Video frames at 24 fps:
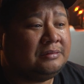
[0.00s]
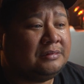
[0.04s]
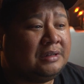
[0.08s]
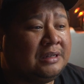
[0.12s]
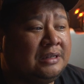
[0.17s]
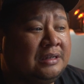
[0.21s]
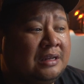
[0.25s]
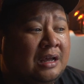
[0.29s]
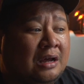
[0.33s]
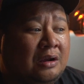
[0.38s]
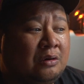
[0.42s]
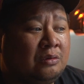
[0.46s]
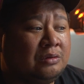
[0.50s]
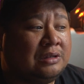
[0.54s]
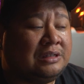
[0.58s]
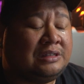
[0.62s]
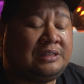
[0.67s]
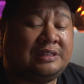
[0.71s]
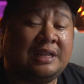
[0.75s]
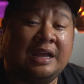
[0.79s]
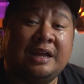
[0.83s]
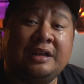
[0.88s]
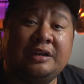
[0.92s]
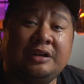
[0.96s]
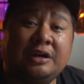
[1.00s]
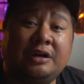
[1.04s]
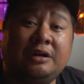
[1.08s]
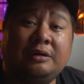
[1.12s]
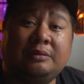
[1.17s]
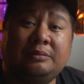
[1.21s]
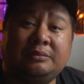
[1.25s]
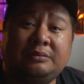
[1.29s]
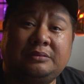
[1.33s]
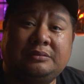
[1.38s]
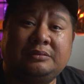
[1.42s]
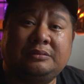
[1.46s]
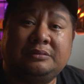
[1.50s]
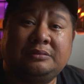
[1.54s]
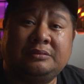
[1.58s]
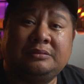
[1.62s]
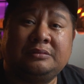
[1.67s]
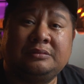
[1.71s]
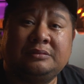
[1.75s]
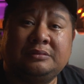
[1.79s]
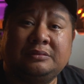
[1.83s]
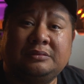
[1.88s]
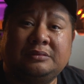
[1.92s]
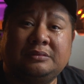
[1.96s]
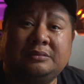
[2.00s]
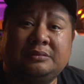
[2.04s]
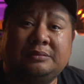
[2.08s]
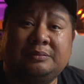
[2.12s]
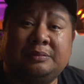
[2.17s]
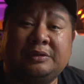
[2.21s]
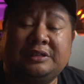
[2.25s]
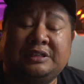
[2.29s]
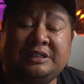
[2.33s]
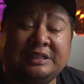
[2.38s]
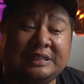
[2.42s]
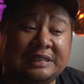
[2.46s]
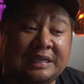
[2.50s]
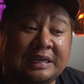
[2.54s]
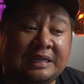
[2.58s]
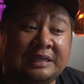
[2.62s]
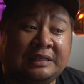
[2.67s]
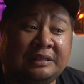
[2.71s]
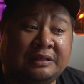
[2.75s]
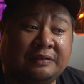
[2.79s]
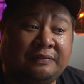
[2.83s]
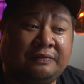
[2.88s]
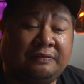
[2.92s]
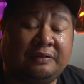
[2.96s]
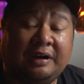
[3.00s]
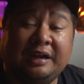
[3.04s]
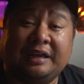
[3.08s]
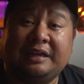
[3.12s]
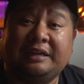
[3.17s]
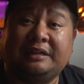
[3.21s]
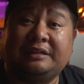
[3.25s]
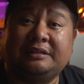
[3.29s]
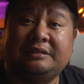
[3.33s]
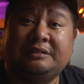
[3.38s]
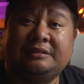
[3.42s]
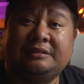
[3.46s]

And not only stand up, but to get in the fight.